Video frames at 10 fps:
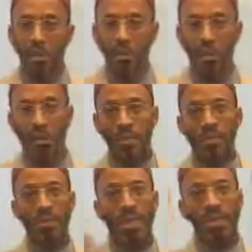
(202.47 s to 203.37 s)
the woman,
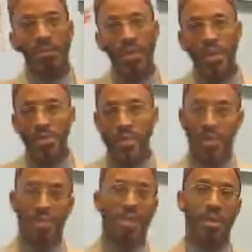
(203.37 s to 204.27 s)
she might get crazy.
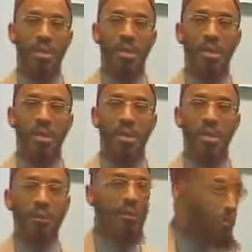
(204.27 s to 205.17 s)

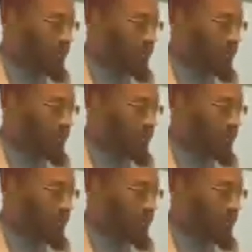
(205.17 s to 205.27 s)
If